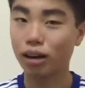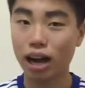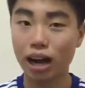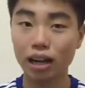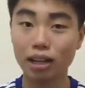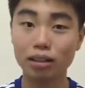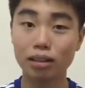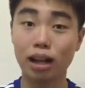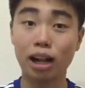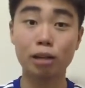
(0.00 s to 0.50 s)

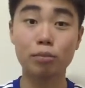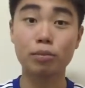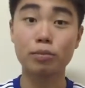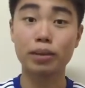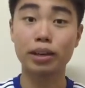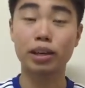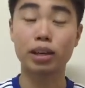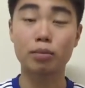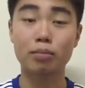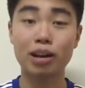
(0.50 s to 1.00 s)
I'll be
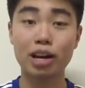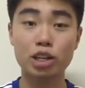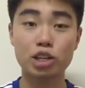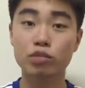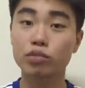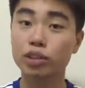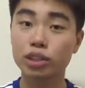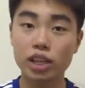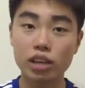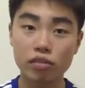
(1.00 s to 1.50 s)
making a match
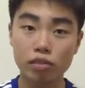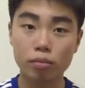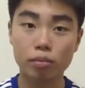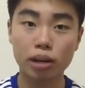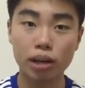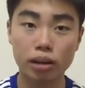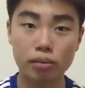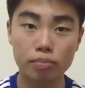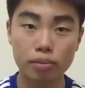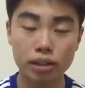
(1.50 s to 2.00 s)
review, giving
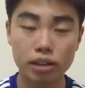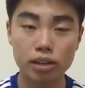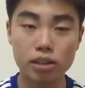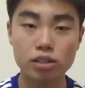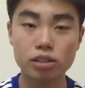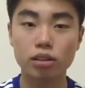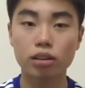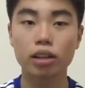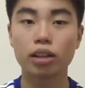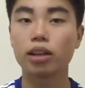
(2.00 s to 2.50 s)
my
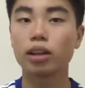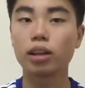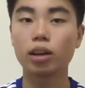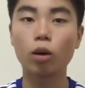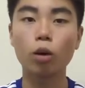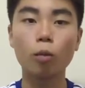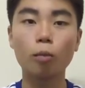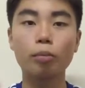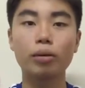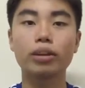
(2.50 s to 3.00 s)
opinions on it, and
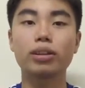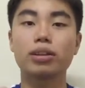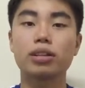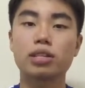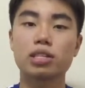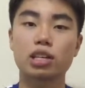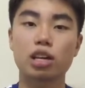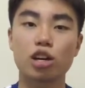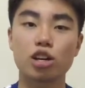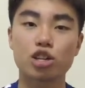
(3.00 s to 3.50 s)
opening the
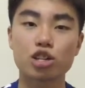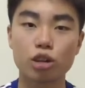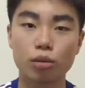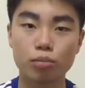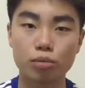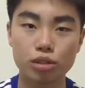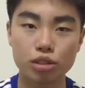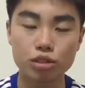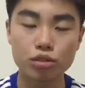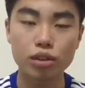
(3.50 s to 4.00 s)
discussion
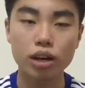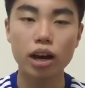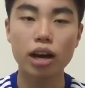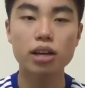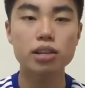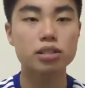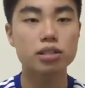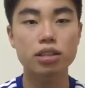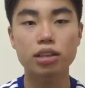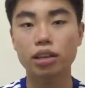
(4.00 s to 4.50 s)
up to you
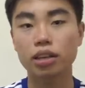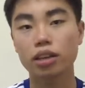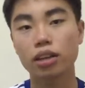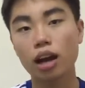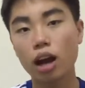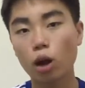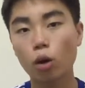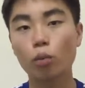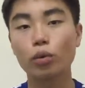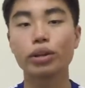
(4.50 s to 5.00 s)
guys, thinking
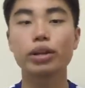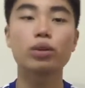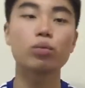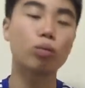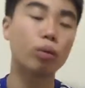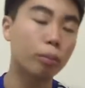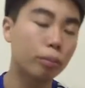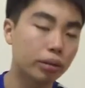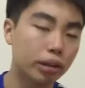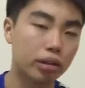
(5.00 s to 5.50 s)
how we did,
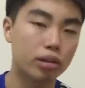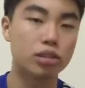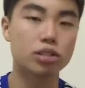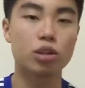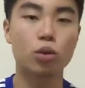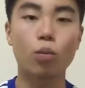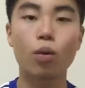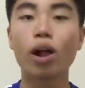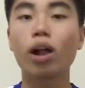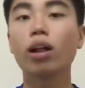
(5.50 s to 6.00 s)
what players
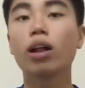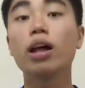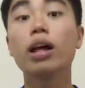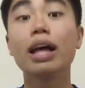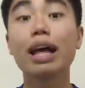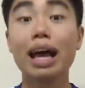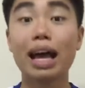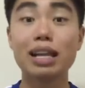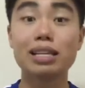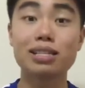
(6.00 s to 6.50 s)
did
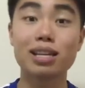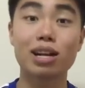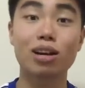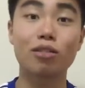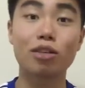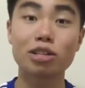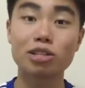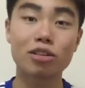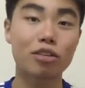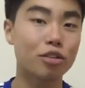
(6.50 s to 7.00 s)
well,
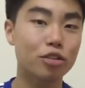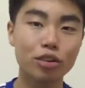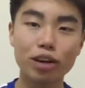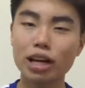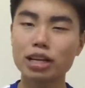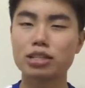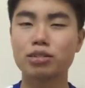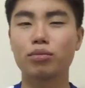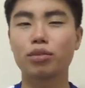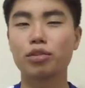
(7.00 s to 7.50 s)
etc., etc. You
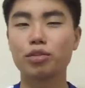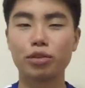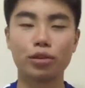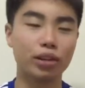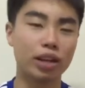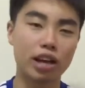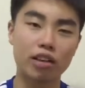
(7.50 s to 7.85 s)
guys know the drill.